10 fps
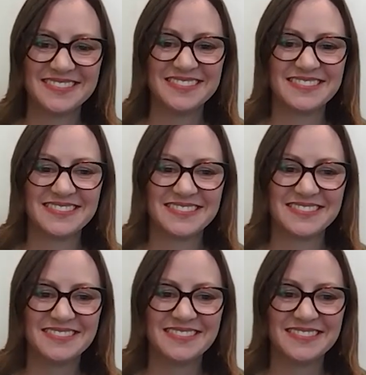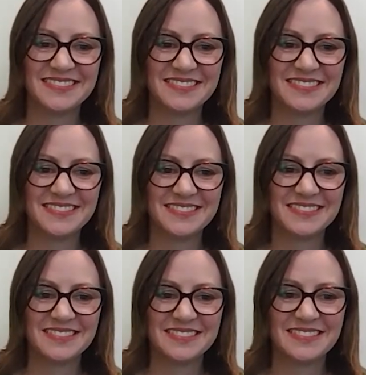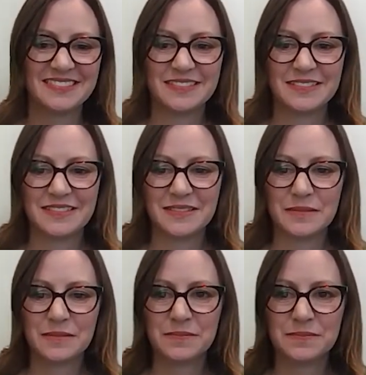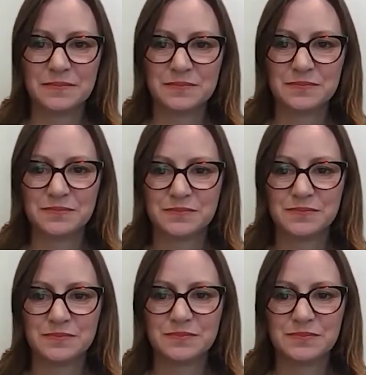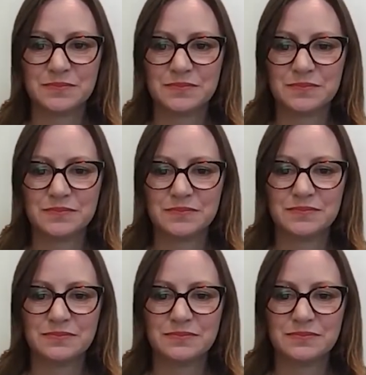The person shown says nothing.